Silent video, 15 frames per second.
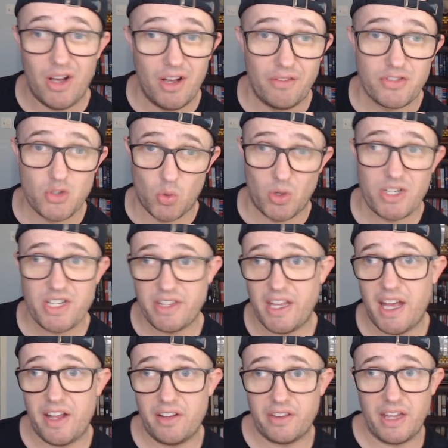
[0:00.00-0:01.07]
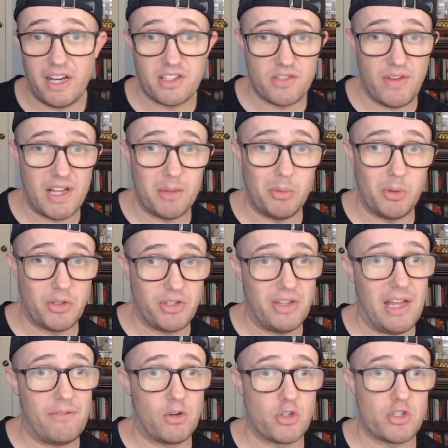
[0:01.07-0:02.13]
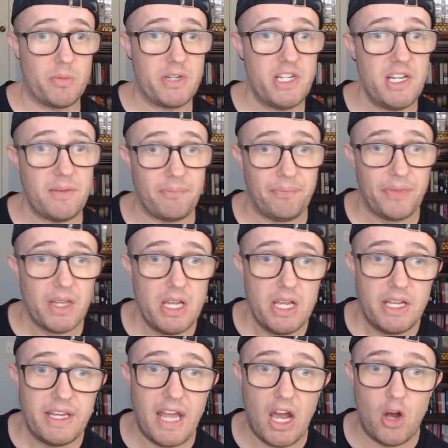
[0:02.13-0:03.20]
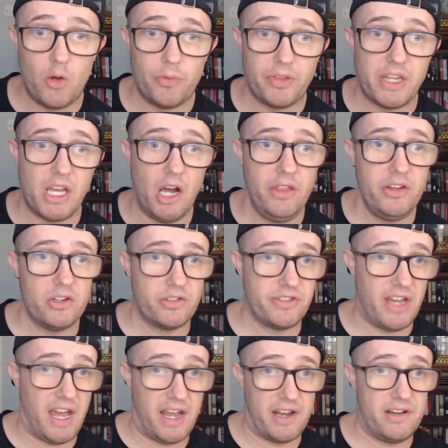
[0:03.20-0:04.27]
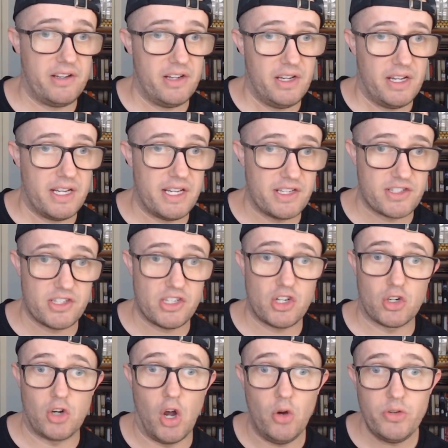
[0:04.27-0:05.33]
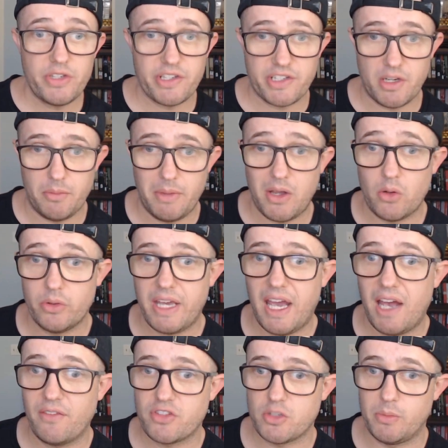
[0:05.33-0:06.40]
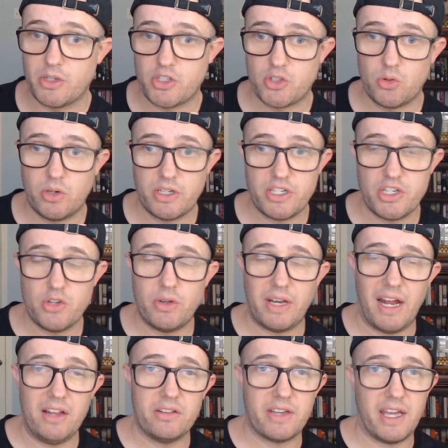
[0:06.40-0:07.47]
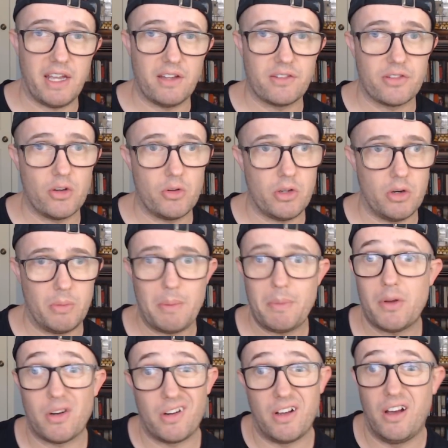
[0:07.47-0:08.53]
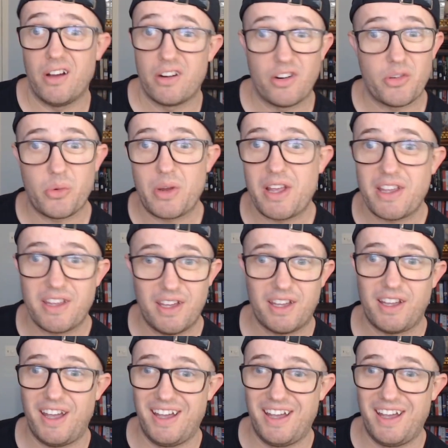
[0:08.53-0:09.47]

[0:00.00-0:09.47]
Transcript: storage that is available to that virtual machine. Now, the other side is your host system may only have so much storage that you can allocate. So, maybe you're on a 128 gig